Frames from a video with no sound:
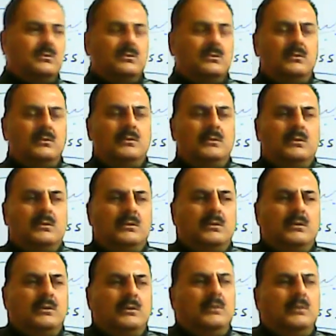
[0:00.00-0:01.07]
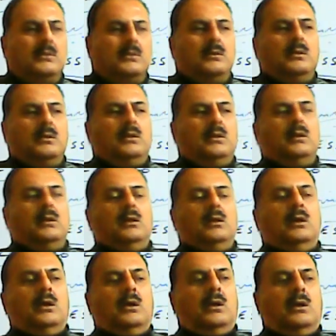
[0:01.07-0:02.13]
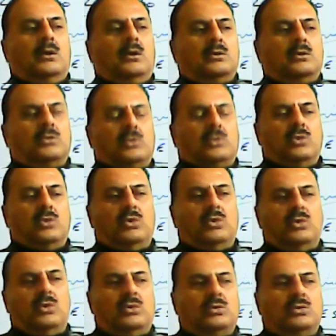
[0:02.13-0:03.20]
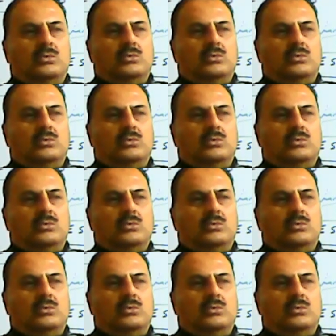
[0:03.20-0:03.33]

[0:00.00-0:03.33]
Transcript: Nothing is said.